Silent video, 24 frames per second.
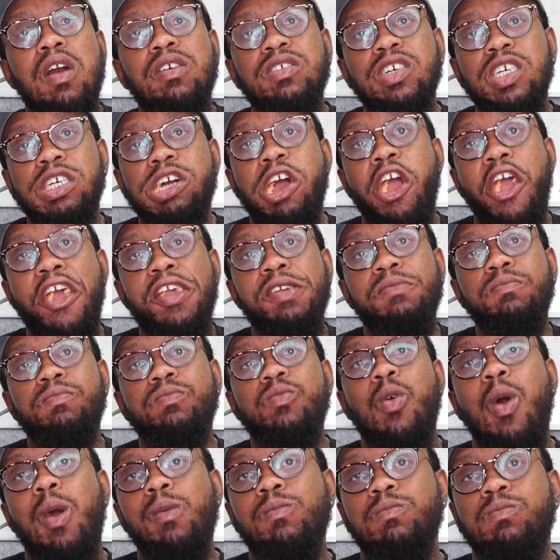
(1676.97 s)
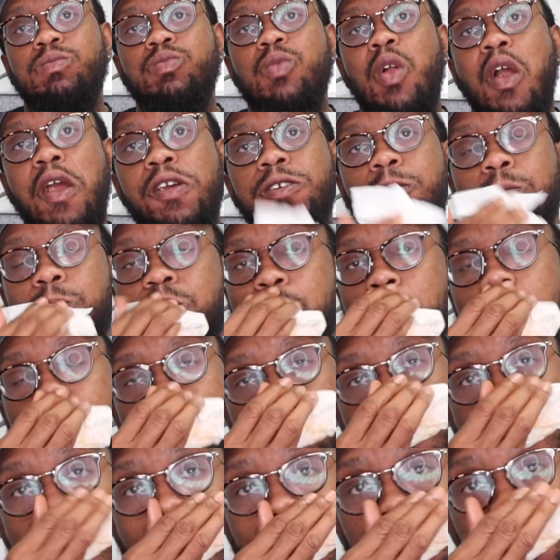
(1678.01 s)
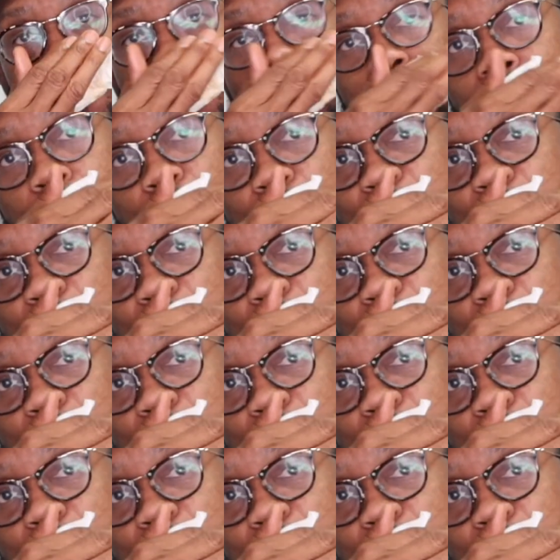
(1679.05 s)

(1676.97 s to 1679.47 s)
alright, that's